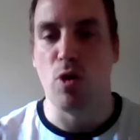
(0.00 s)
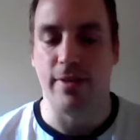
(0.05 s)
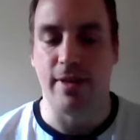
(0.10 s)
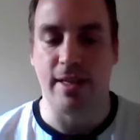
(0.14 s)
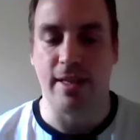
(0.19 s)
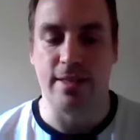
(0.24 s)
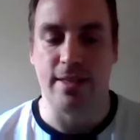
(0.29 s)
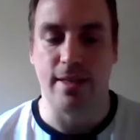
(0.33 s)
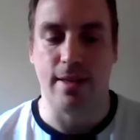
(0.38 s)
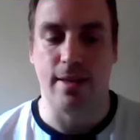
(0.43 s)
of it
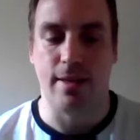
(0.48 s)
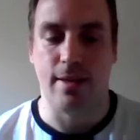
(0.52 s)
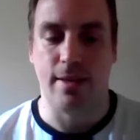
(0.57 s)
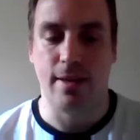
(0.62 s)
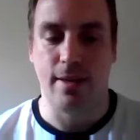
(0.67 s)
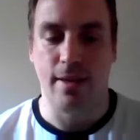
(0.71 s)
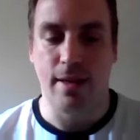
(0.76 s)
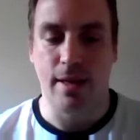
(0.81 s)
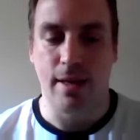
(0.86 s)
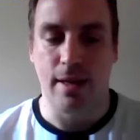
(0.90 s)
as in a,
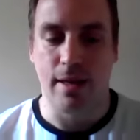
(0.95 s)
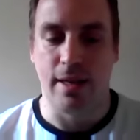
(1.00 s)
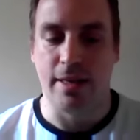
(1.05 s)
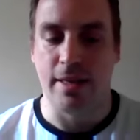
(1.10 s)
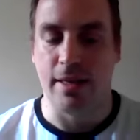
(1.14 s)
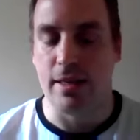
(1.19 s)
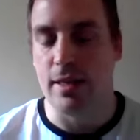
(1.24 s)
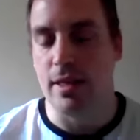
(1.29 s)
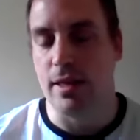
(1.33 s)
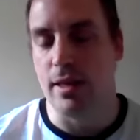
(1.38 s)

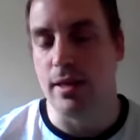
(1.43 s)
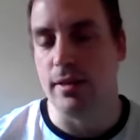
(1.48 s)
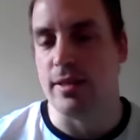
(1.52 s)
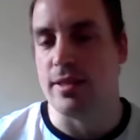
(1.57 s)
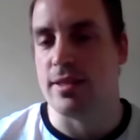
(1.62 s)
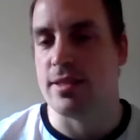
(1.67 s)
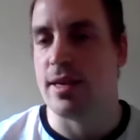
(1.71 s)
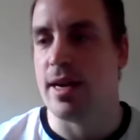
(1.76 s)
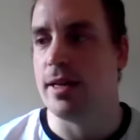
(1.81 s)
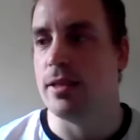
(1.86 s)
like a yearly
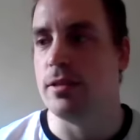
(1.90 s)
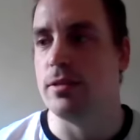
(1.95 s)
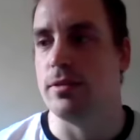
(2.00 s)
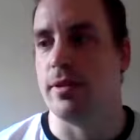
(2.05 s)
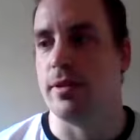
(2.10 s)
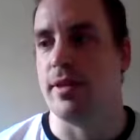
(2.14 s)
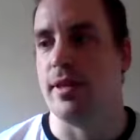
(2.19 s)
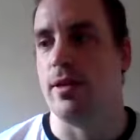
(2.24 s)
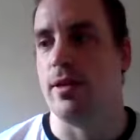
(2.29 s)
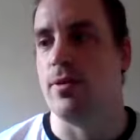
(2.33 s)
cycle.
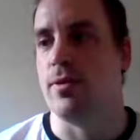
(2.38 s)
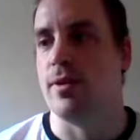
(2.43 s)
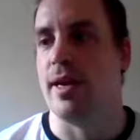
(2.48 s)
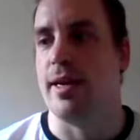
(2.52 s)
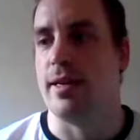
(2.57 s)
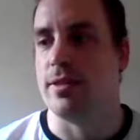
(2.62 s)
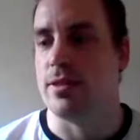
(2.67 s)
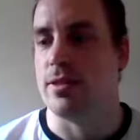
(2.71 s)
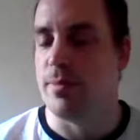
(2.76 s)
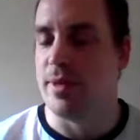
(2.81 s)
They think,
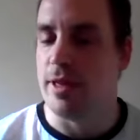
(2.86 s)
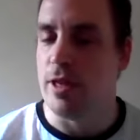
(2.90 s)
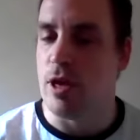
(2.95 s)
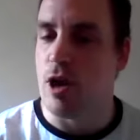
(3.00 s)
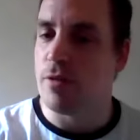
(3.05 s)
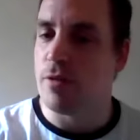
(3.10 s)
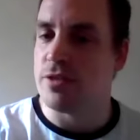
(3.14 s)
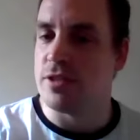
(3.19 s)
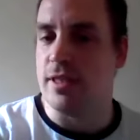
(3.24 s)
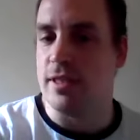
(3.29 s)
okay, so I'm in the
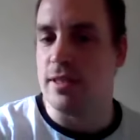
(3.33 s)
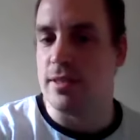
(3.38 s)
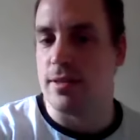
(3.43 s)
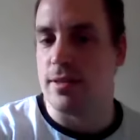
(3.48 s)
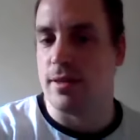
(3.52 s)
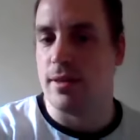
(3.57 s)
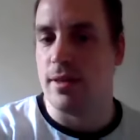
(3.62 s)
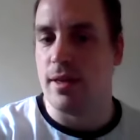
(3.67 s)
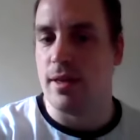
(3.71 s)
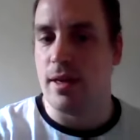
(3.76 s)
off
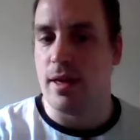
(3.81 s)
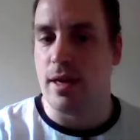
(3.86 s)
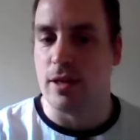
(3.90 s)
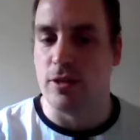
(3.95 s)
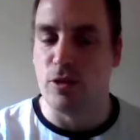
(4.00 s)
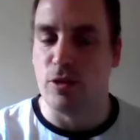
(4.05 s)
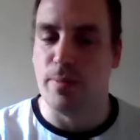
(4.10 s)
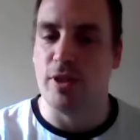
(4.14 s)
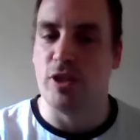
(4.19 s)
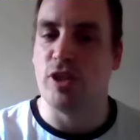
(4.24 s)
season, I'll
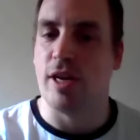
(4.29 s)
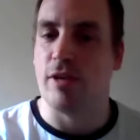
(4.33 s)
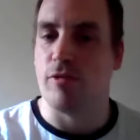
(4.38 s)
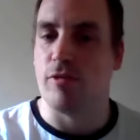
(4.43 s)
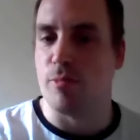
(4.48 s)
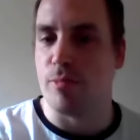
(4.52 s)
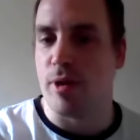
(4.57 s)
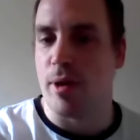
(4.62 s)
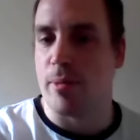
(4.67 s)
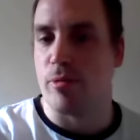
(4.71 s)
do my
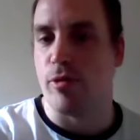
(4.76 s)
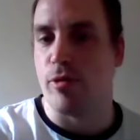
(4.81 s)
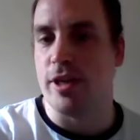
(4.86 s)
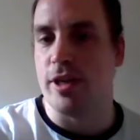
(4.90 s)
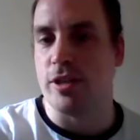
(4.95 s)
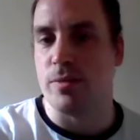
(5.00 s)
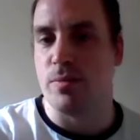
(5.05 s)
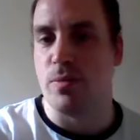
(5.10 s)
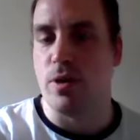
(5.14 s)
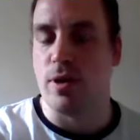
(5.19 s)
general
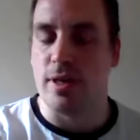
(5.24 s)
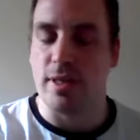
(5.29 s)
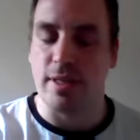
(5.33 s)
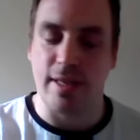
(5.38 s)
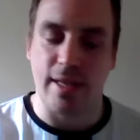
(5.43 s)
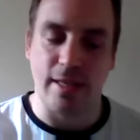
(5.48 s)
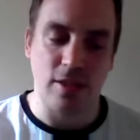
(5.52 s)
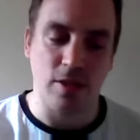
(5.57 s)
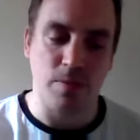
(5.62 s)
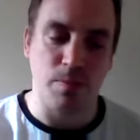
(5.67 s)
preparation work and
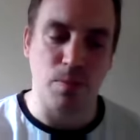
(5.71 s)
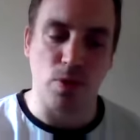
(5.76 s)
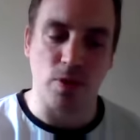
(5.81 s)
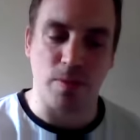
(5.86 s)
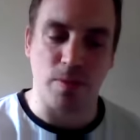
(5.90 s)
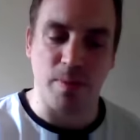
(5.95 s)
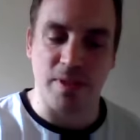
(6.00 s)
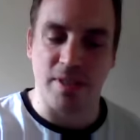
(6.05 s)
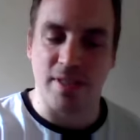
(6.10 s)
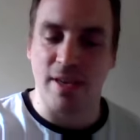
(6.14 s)
then sport
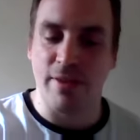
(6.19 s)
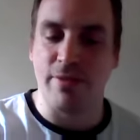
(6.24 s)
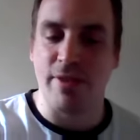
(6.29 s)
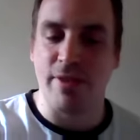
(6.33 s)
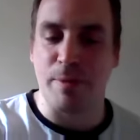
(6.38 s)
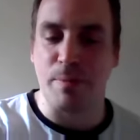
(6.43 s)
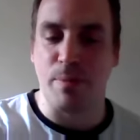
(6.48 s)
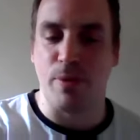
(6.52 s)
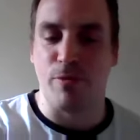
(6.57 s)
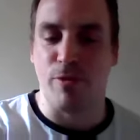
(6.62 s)

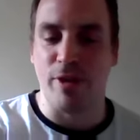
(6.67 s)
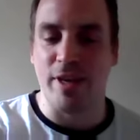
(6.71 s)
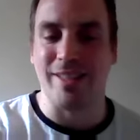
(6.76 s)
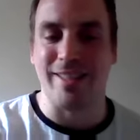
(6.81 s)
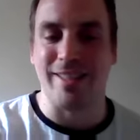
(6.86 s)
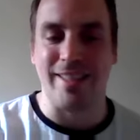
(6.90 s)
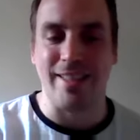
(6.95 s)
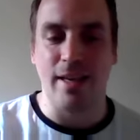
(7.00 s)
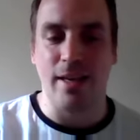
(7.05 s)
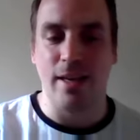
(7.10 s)
specific. But
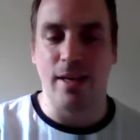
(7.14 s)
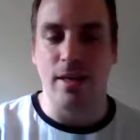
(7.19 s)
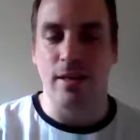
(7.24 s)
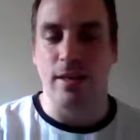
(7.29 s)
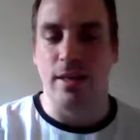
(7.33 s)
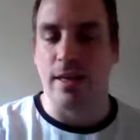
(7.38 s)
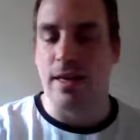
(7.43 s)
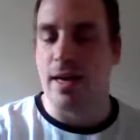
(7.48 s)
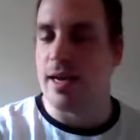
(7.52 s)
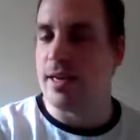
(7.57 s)
really,
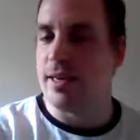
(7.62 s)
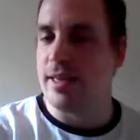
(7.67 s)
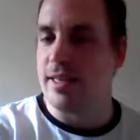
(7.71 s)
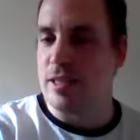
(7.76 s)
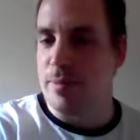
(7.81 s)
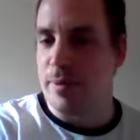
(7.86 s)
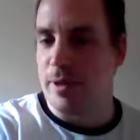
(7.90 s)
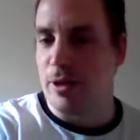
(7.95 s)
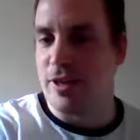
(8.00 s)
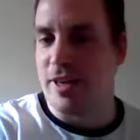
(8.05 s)
you kind of
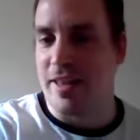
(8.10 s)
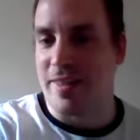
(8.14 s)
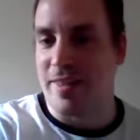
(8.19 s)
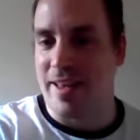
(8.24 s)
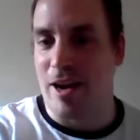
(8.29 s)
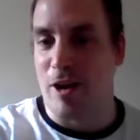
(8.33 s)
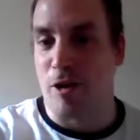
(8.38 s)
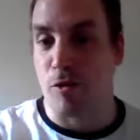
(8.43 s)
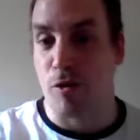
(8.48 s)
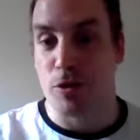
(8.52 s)
be looking at
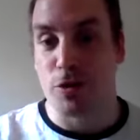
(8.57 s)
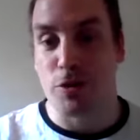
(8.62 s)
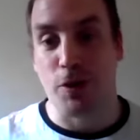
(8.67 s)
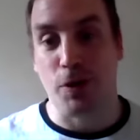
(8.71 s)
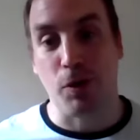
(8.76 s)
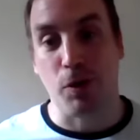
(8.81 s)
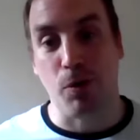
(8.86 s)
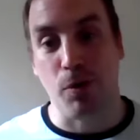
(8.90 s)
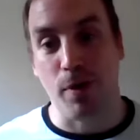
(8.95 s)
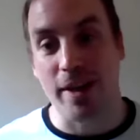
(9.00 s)
that across your
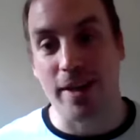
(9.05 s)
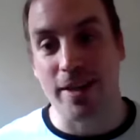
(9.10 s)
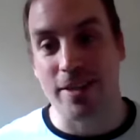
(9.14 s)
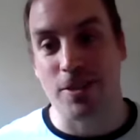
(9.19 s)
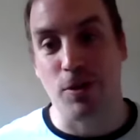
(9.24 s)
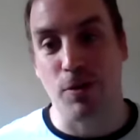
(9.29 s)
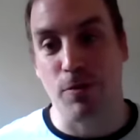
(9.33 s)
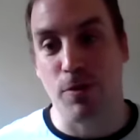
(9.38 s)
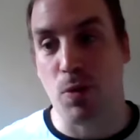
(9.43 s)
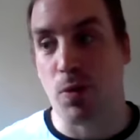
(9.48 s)
career.
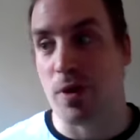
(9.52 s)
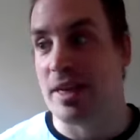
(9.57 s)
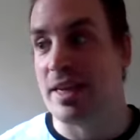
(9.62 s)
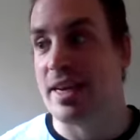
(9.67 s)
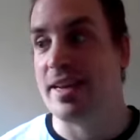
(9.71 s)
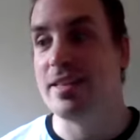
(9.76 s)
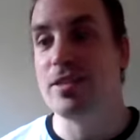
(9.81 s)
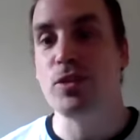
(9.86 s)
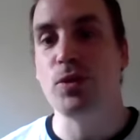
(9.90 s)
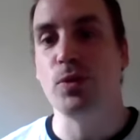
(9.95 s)
So if you want to get
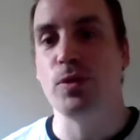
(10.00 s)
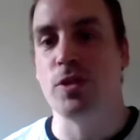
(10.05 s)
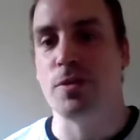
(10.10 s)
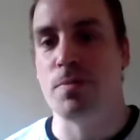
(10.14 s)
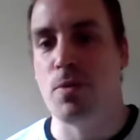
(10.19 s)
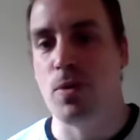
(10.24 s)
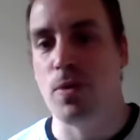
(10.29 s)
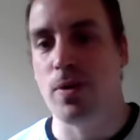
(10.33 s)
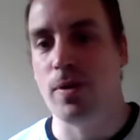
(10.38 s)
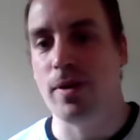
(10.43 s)
into a
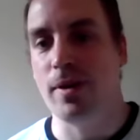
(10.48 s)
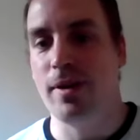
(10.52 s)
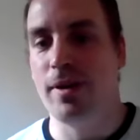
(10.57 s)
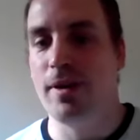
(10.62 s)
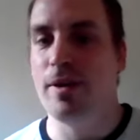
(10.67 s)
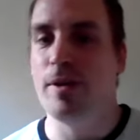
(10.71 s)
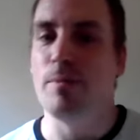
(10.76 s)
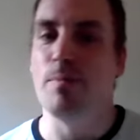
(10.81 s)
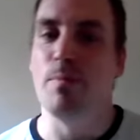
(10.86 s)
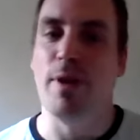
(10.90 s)
sport,
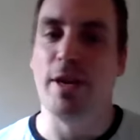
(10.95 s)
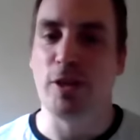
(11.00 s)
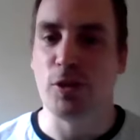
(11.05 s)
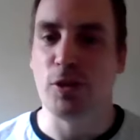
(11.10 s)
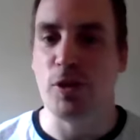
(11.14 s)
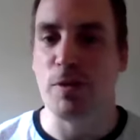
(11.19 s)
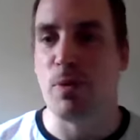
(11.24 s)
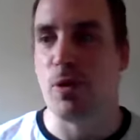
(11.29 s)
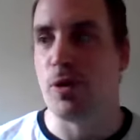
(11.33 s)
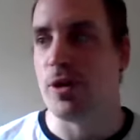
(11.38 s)
make
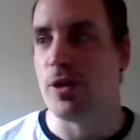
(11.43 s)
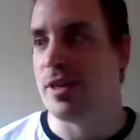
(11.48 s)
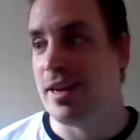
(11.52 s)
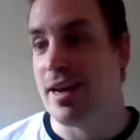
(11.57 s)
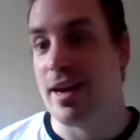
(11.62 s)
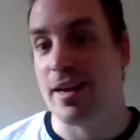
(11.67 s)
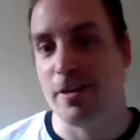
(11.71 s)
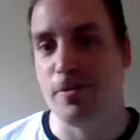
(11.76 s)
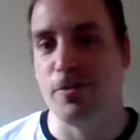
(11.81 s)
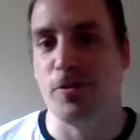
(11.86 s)
sure you can
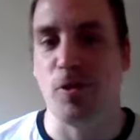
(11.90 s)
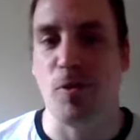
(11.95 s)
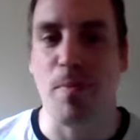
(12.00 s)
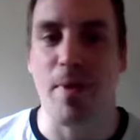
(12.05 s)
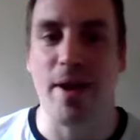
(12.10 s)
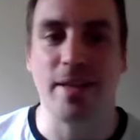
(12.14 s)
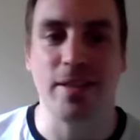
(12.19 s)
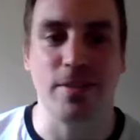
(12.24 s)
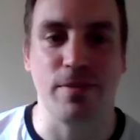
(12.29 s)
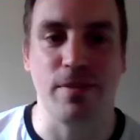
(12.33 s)
handle the
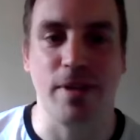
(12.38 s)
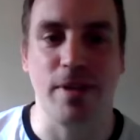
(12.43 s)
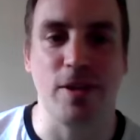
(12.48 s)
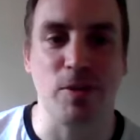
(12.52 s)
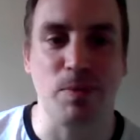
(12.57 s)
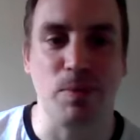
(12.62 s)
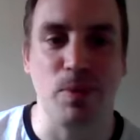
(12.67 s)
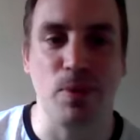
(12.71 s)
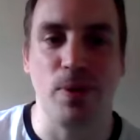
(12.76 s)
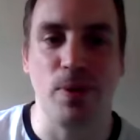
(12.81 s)
demands of that
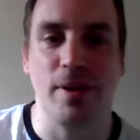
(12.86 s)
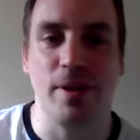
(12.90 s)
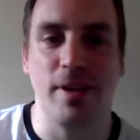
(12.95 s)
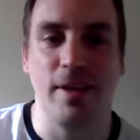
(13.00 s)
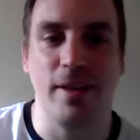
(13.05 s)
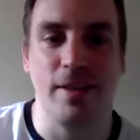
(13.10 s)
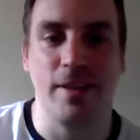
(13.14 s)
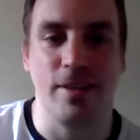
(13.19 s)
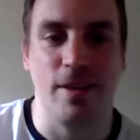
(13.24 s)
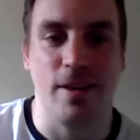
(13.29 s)
sport.
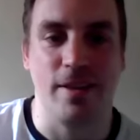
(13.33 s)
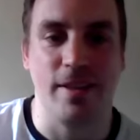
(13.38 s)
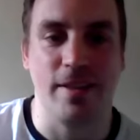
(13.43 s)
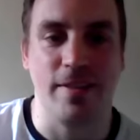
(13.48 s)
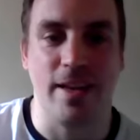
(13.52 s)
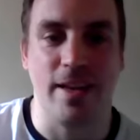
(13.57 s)
And I think